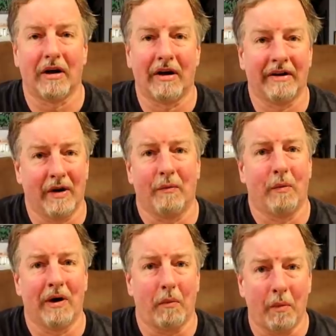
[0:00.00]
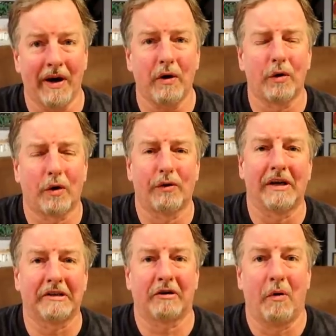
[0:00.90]
uh, you know, when, when I go to a
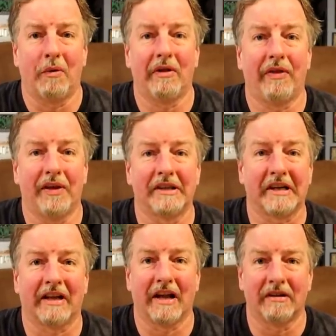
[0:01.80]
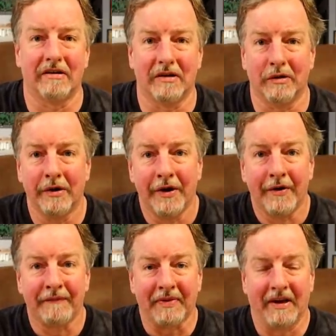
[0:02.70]
restaurant, one of the things I like to do
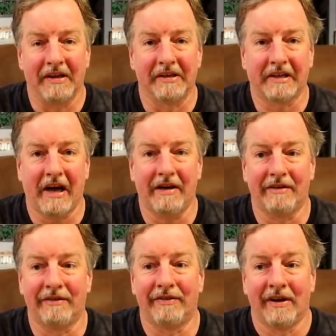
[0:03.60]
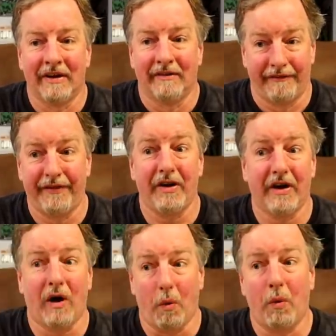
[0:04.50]
is kind of
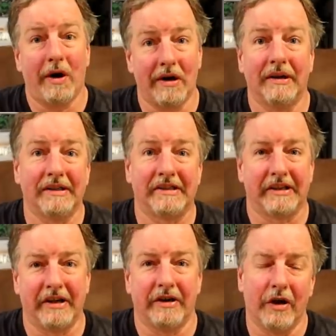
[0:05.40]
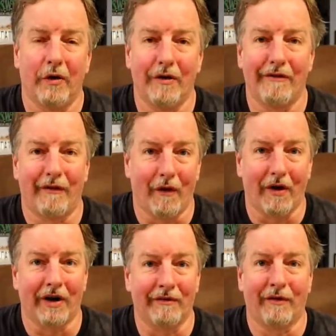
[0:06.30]
figure out what it is that they're known
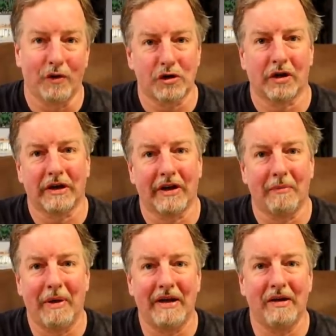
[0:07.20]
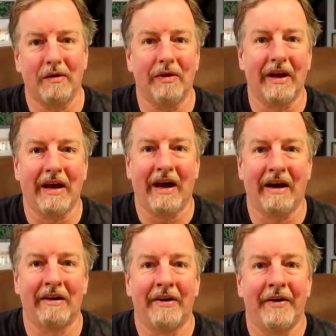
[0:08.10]
for. And fortunately, on the menu, they
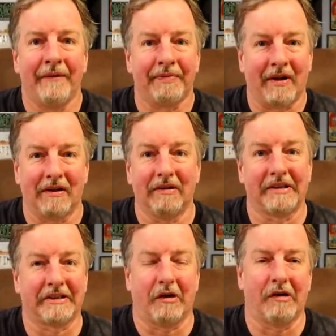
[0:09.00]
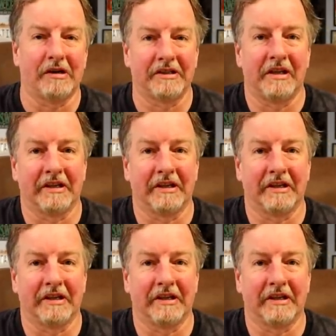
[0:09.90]
had little stars